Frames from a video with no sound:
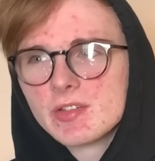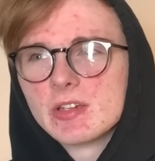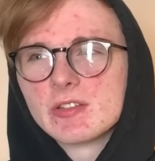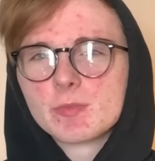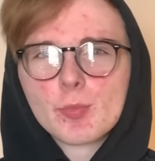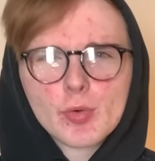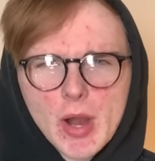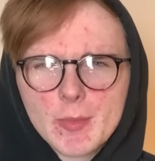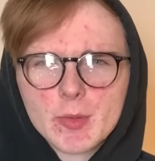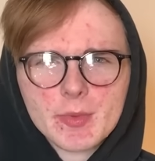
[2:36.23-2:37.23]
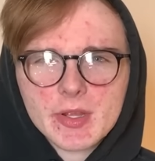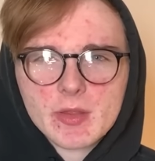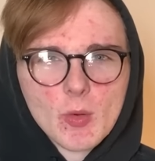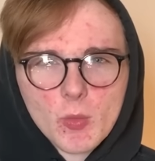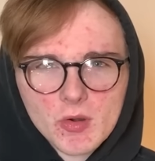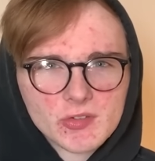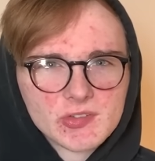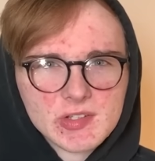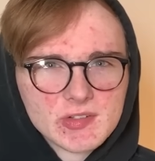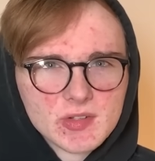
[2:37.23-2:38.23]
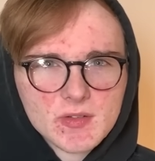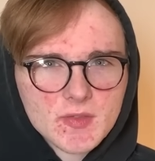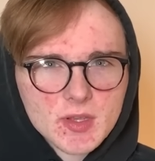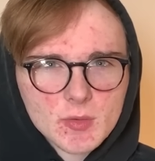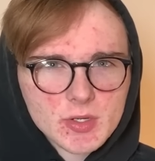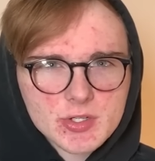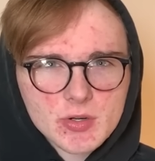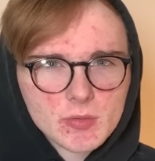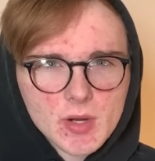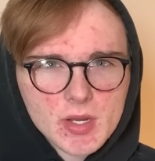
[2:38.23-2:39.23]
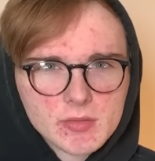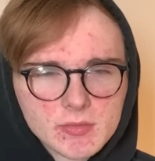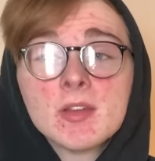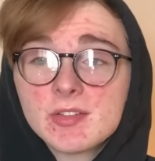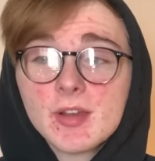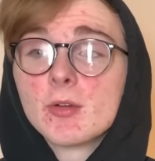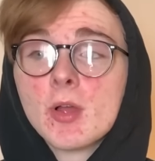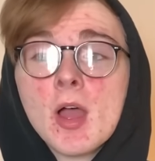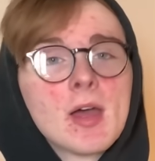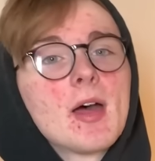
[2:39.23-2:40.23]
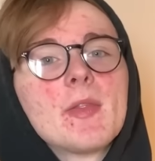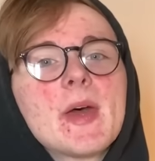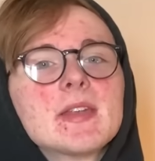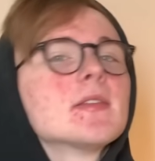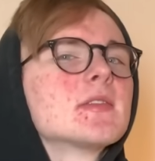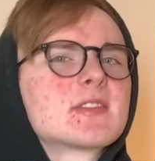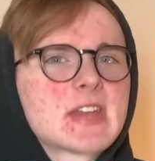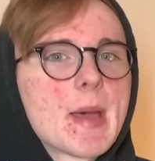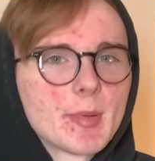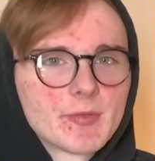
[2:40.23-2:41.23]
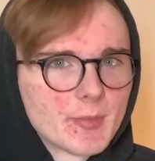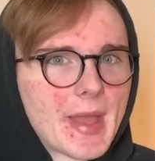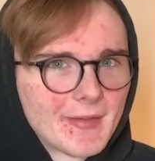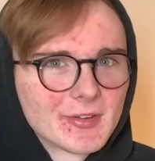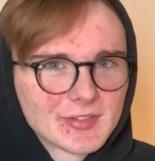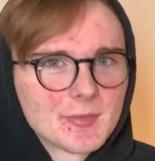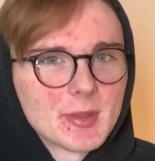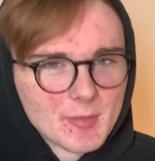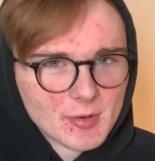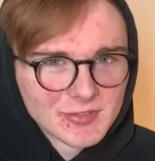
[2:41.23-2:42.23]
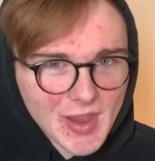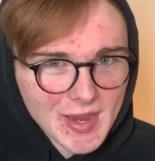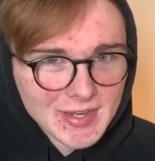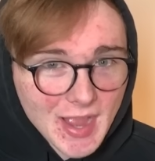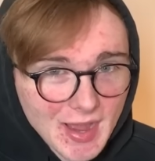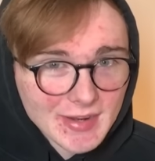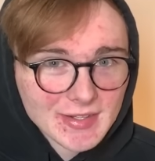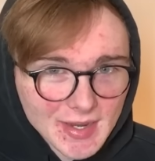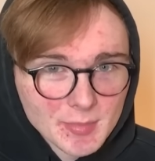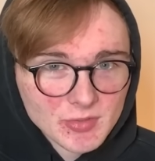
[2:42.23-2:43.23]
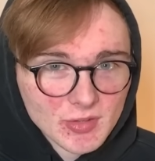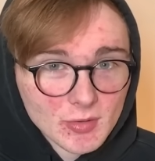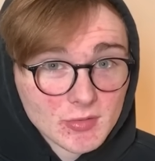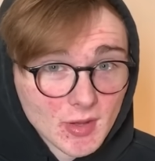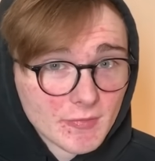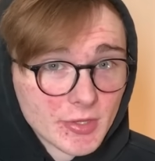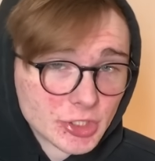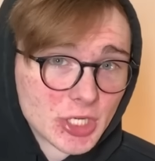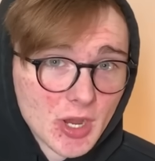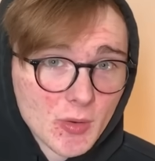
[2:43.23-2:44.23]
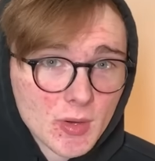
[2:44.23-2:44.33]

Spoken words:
is probably the worst season of the original run. Still, that doesn't stop it from having some of the most iconic episodes of the show.